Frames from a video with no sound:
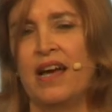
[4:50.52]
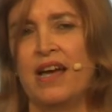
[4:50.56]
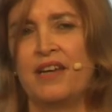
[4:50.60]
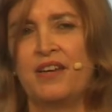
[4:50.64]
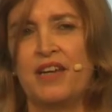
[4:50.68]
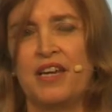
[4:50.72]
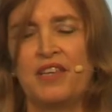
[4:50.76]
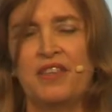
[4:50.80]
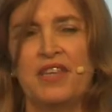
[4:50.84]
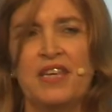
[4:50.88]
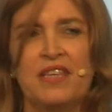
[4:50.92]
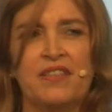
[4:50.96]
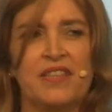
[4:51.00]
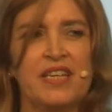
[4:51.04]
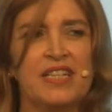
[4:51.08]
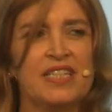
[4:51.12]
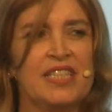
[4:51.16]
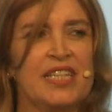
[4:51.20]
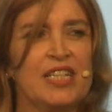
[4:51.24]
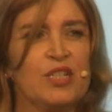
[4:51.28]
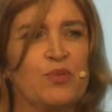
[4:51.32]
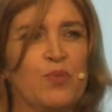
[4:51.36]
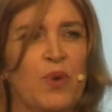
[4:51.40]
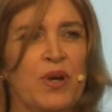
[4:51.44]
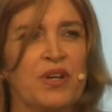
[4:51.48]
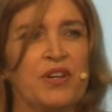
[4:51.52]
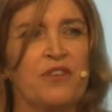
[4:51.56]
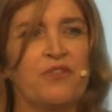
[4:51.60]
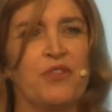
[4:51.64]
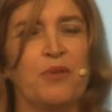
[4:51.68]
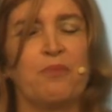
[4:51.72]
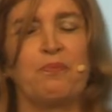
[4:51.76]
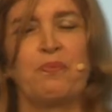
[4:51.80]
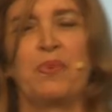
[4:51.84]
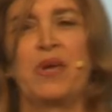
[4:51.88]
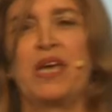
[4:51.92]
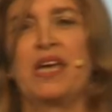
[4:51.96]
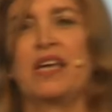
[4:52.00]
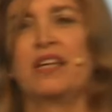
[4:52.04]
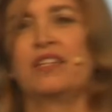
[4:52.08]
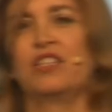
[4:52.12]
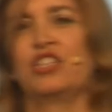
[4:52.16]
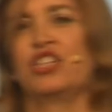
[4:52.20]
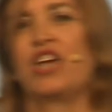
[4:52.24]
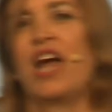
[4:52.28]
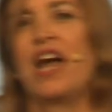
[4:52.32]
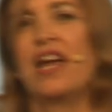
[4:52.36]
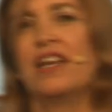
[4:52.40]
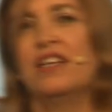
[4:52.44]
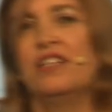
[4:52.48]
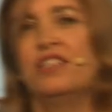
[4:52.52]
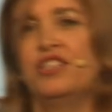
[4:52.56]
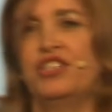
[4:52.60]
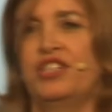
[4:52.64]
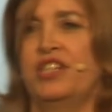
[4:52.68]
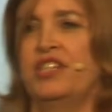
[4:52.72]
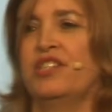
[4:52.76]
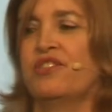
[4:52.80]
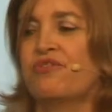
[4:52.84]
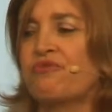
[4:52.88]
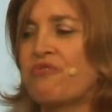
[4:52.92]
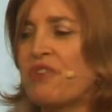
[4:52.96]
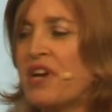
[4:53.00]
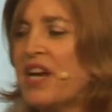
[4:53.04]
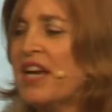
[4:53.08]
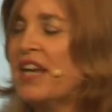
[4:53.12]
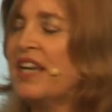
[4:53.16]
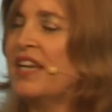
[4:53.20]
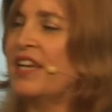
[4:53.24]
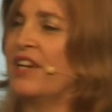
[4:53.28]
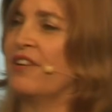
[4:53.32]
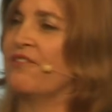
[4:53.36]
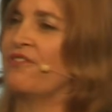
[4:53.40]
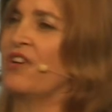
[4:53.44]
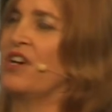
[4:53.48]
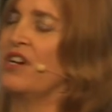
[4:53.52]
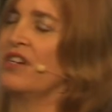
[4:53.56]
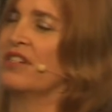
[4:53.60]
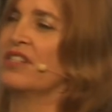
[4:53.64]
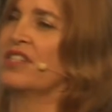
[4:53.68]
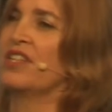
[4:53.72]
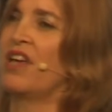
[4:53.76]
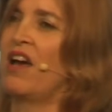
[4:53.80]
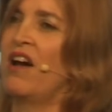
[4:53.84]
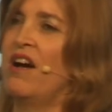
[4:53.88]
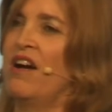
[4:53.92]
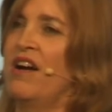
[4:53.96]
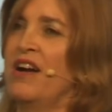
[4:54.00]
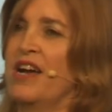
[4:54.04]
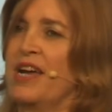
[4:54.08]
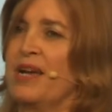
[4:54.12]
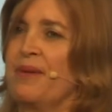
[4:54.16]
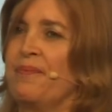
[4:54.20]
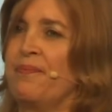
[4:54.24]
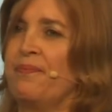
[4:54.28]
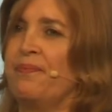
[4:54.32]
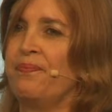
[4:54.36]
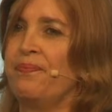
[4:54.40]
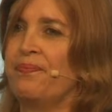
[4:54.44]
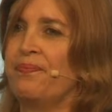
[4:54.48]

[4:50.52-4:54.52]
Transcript: And I think this is one of the big challenges, really, of our time.